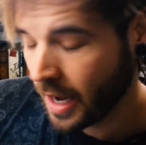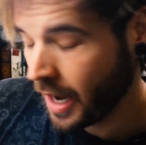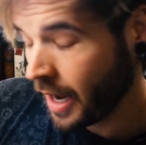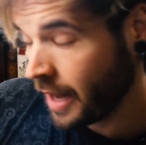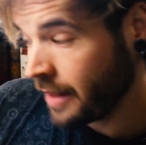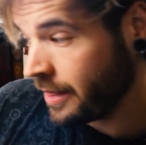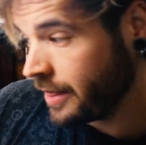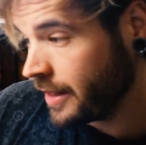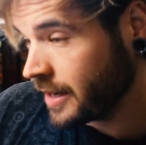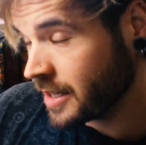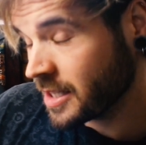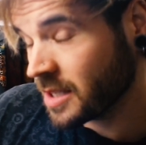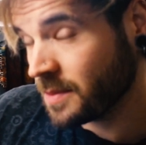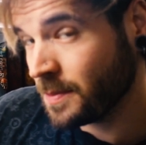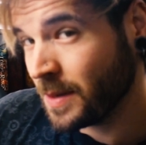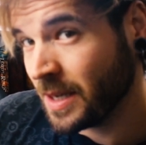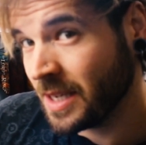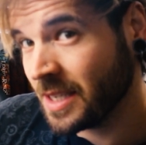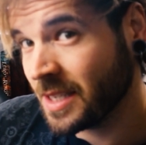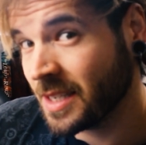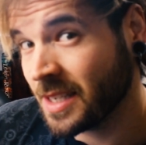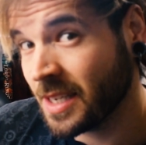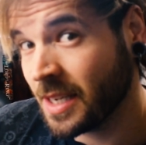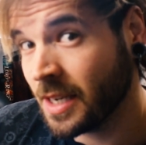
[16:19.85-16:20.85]
And this
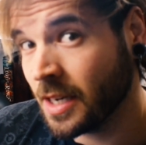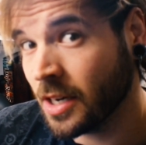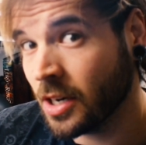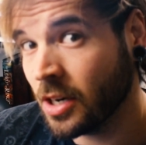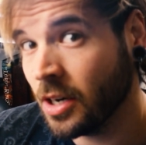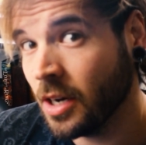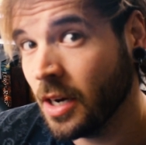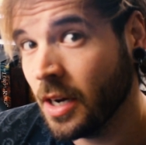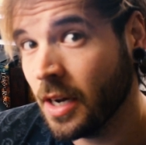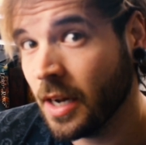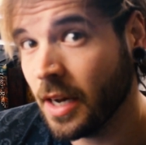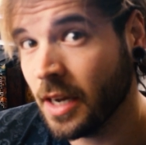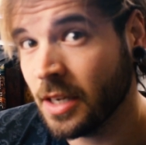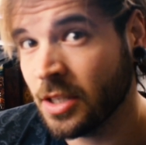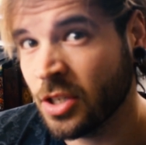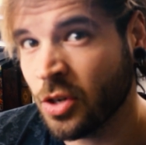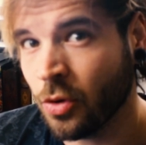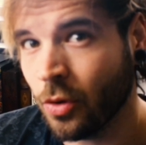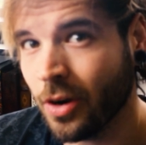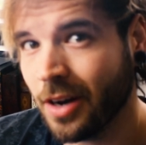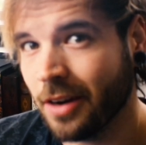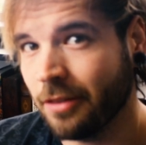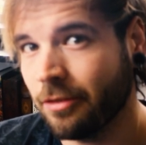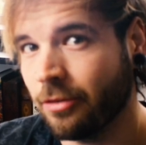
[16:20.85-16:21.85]
piece here is
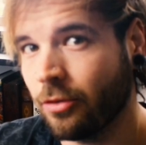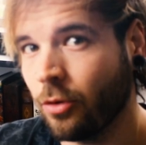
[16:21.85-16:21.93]
going